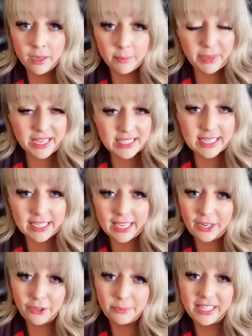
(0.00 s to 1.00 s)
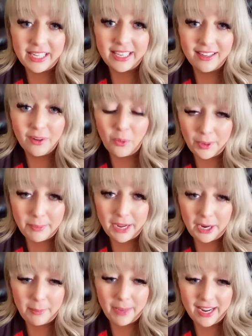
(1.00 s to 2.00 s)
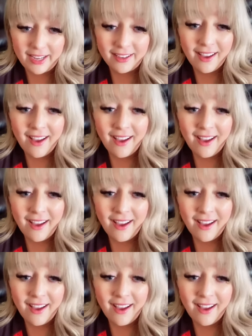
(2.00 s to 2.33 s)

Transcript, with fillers: basic, intermediate, or paramedic.